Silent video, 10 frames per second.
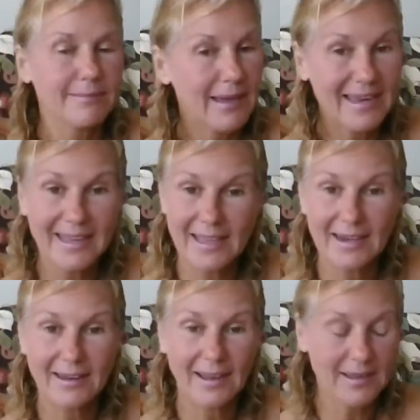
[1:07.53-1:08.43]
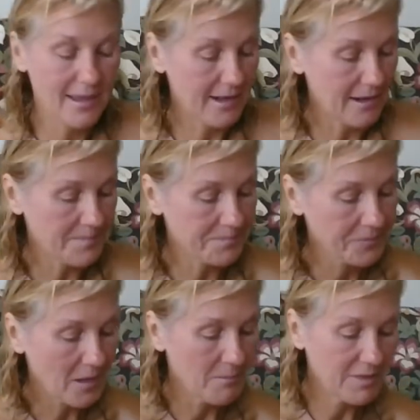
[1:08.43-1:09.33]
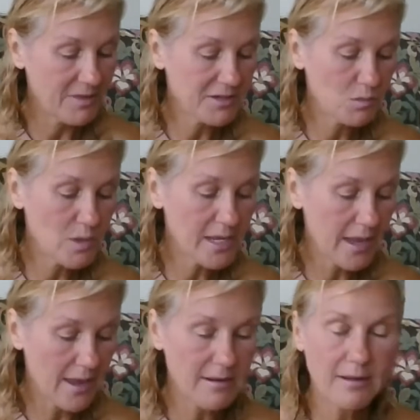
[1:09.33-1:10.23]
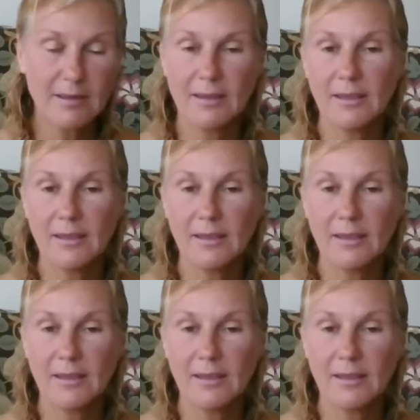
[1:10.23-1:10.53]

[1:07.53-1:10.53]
I get it. But this weekend